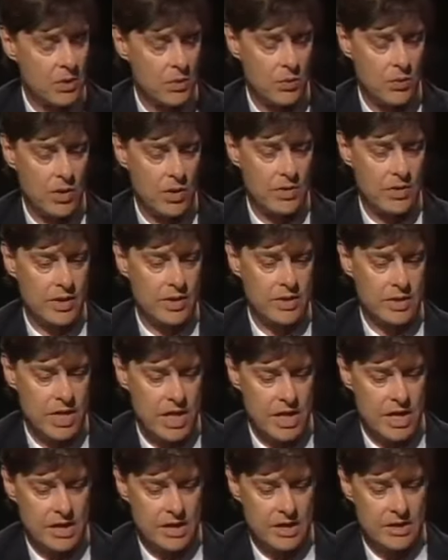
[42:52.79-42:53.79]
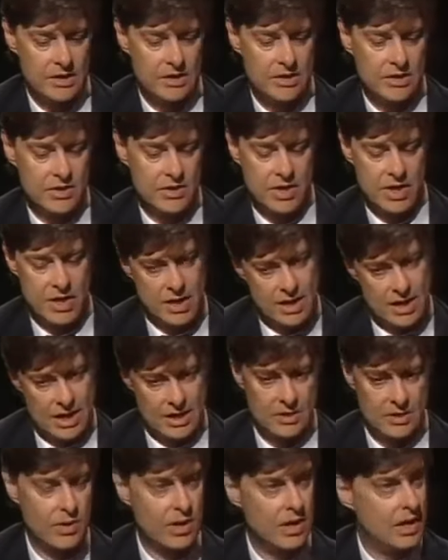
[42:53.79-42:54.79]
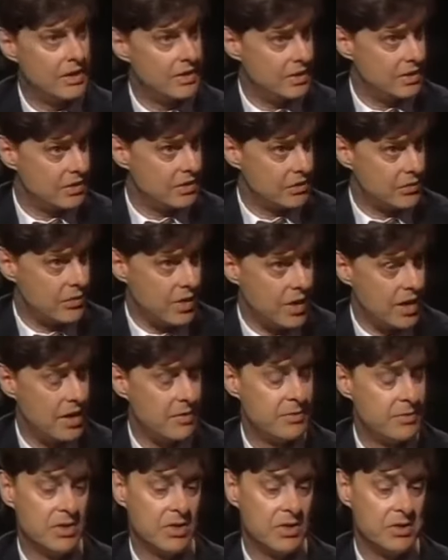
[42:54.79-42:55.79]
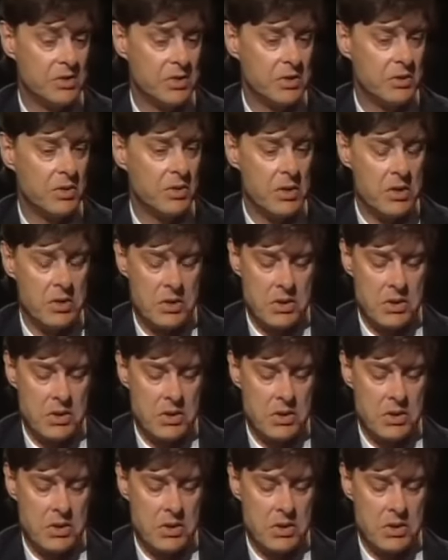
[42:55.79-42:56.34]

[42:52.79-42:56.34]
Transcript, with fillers: where they're taken to see, like the one Leslie described, uh, you know,